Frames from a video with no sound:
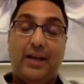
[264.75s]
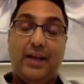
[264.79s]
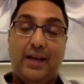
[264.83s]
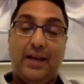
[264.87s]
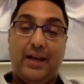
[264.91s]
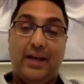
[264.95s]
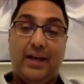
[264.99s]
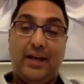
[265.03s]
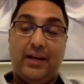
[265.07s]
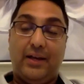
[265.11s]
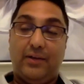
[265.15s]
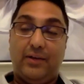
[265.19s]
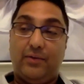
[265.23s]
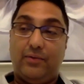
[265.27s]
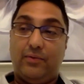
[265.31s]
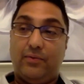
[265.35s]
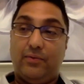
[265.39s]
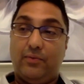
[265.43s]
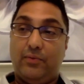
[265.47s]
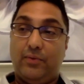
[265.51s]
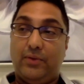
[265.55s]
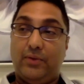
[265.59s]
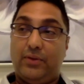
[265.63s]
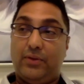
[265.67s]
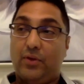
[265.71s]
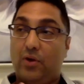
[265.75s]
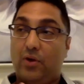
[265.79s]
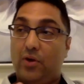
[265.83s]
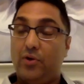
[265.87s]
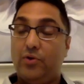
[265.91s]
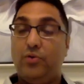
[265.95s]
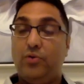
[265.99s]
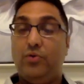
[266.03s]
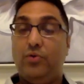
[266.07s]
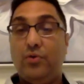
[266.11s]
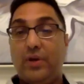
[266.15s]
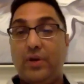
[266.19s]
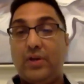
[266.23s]
And with all
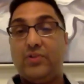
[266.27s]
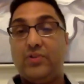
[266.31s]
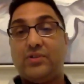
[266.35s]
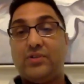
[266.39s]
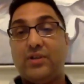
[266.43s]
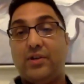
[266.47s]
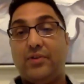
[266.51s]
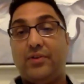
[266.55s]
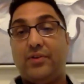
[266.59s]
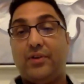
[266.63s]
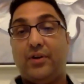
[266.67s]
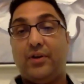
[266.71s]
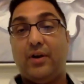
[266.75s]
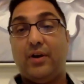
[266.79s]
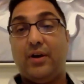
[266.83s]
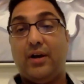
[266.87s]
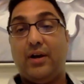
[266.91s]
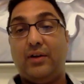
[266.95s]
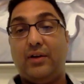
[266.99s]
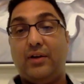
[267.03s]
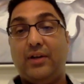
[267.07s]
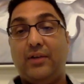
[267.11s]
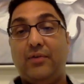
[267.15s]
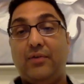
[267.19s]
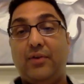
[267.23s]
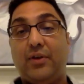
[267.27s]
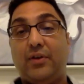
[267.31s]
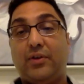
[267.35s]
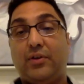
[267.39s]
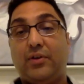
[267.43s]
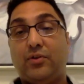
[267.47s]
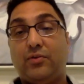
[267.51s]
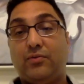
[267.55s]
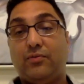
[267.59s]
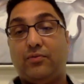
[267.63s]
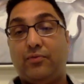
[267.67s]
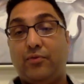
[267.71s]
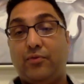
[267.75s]
you new agents out there, I'll give you a
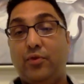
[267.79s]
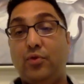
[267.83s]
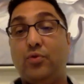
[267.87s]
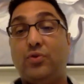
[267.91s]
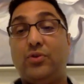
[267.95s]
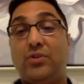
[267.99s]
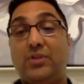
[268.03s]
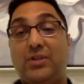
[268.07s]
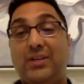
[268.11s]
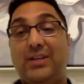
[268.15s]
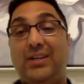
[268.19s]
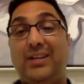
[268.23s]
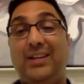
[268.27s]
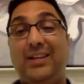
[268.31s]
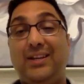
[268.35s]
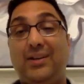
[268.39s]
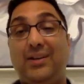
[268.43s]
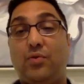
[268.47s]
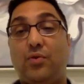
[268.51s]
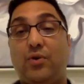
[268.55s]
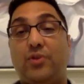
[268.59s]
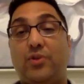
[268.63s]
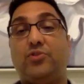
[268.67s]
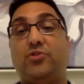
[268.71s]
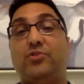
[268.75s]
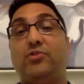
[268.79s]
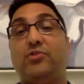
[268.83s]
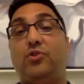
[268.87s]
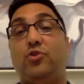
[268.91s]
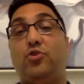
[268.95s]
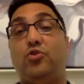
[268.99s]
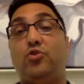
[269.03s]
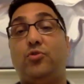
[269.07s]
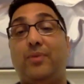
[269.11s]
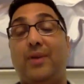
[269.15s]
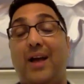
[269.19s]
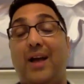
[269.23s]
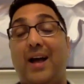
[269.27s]
few key questions that you
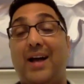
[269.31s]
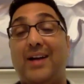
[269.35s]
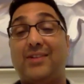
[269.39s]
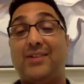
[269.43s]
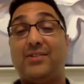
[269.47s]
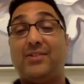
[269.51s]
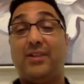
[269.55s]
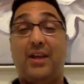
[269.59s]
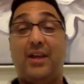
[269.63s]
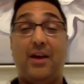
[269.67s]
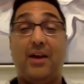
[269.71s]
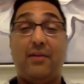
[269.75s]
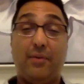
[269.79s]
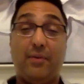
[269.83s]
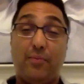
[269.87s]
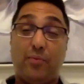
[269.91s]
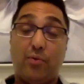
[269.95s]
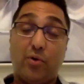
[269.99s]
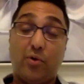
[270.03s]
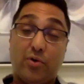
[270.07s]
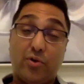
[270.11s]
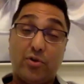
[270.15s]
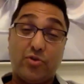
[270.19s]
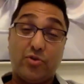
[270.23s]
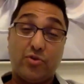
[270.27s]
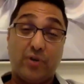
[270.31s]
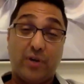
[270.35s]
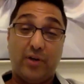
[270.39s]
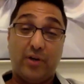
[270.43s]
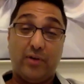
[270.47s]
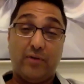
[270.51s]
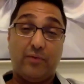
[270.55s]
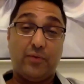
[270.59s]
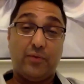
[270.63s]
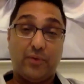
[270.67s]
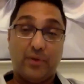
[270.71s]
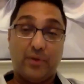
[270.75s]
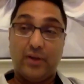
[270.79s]
should be asking every brokerage you're
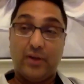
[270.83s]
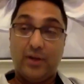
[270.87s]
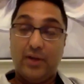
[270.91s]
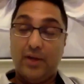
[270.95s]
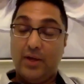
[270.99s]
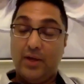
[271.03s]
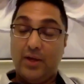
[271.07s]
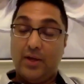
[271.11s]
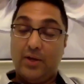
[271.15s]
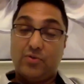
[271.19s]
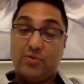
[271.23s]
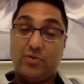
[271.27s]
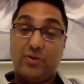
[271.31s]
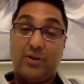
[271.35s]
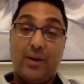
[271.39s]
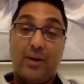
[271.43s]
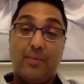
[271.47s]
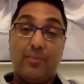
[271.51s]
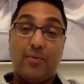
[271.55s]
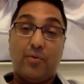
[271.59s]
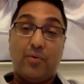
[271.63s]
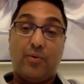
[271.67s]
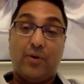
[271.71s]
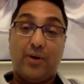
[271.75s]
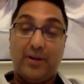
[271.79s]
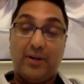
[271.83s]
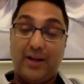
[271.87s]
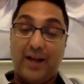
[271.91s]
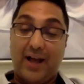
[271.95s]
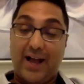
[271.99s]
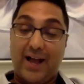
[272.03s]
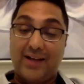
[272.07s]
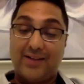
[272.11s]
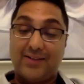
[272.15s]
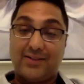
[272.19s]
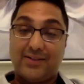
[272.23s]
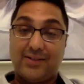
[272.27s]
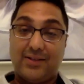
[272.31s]
interviewing. So number one,
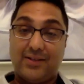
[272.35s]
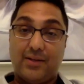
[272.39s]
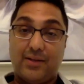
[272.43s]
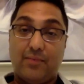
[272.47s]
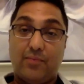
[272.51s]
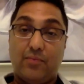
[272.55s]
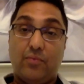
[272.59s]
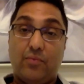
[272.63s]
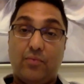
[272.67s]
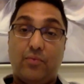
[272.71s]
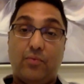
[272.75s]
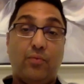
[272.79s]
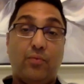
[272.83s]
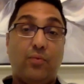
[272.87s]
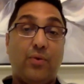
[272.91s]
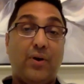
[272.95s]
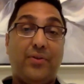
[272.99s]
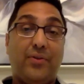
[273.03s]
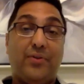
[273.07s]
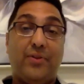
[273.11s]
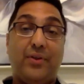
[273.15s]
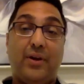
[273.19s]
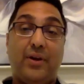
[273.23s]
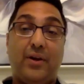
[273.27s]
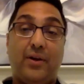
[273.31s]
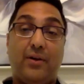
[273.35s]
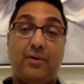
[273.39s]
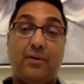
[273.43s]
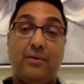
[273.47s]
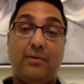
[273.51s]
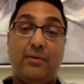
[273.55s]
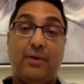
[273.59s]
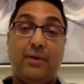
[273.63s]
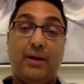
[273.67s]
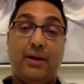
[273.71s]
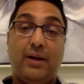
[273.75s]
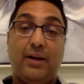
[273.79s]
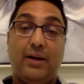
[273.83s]
ask them what
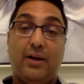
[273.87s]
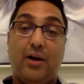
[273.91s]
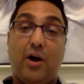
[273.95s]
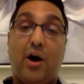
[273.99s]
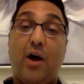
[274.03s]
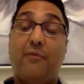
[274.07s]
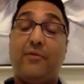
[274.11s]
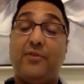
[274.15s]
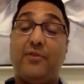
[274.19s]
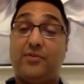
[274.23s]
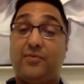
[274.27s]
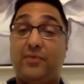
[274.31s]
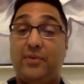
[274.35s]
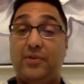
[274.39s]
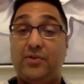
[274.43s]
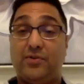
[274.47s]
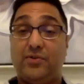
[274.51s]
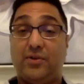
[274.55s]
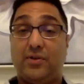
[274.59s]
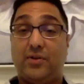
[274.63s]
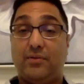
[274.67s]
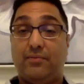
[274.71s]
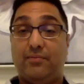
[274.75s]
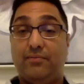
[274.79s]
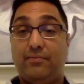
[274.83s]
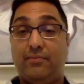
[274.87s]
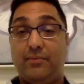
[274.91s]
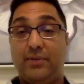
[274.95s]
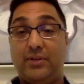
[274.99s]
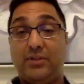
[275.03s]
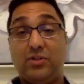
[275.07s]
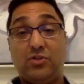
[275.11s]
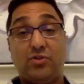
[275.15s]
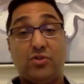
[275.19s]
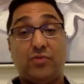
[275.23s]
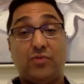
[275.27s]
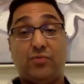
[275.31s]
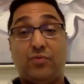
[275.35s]
their office fees are. This
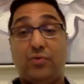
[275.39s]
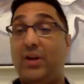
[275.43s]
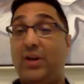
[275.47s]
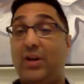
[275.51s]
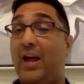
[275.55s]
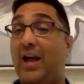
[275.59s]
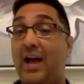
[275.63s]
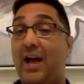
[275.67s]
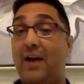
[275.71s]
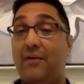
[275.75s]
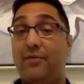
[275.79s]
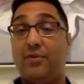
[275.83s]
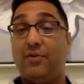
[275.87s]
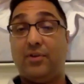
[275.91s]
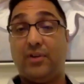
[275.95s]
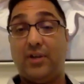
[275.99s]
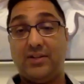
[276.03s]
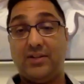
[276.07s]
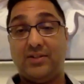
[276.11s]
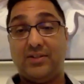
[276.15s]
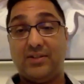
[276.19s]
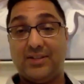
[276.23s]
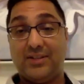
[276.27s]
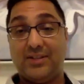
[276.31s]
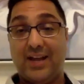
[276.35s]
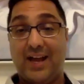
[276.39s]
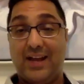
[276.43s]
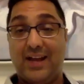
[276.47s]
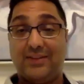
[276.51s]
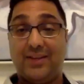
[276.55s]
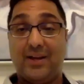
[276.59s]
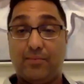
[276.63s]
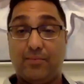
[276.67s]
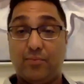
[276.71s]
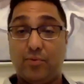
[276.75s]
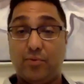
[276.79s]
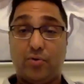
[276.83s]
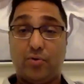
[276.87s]
is just for you to have your license at
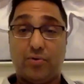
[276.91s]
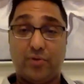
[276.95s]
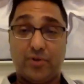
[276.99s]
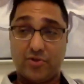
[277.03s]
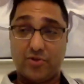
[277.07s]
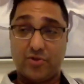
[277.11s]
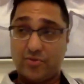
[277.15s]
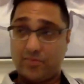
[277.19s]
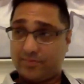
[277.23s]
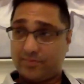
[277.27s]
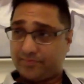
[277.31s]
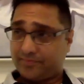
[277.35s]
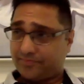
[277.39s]
that brokerage.